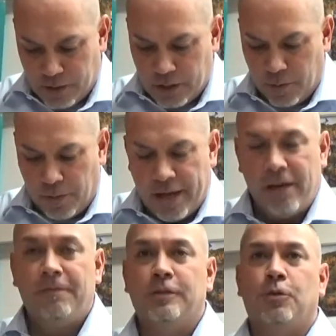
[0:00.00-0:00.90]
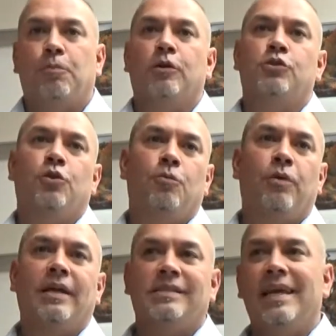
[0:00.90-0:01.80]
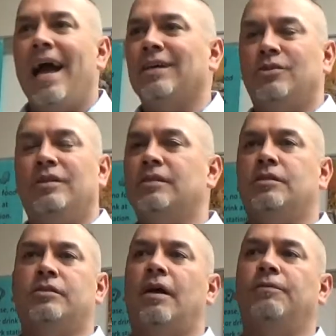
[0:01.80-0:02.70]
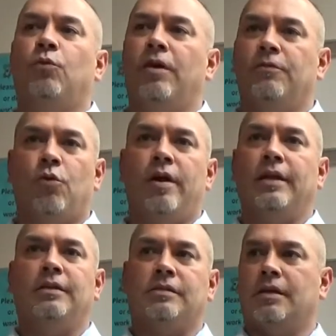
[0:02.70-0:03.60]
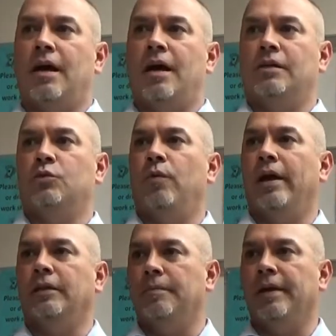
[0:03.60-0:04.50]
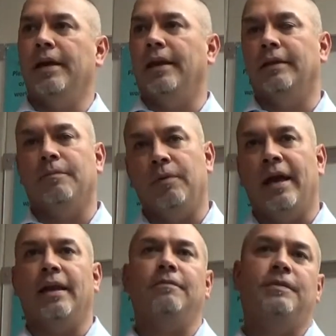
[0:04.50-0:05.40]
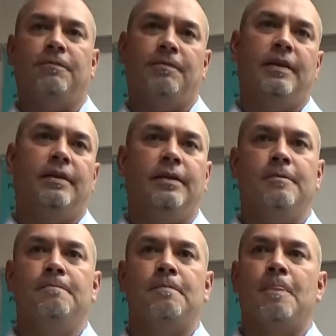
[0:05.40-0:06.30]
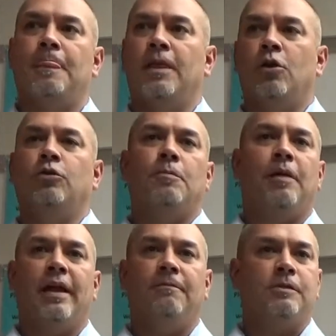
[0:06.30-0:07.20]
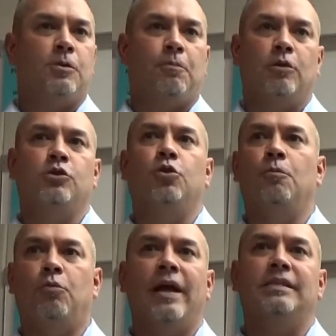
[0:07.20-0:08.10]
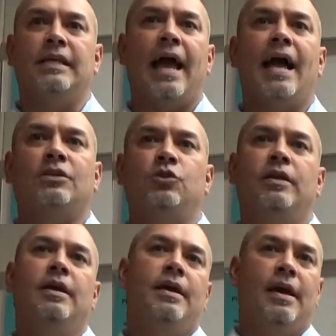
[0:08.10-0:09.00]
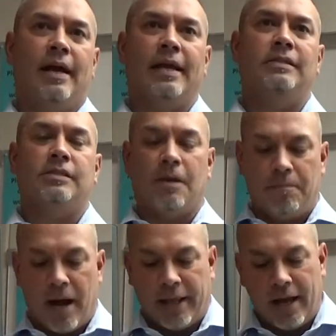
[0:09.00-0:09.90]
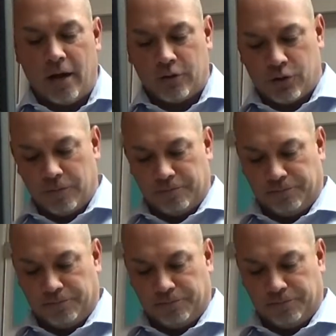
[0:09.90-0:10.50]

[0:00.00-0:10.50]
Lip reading: The plaintiff is the person who brings the action. This is stuff that we've already discussed way in the beginning. Plaintiff, defendant, and the plaintiff is the person who brings the action against somebody else.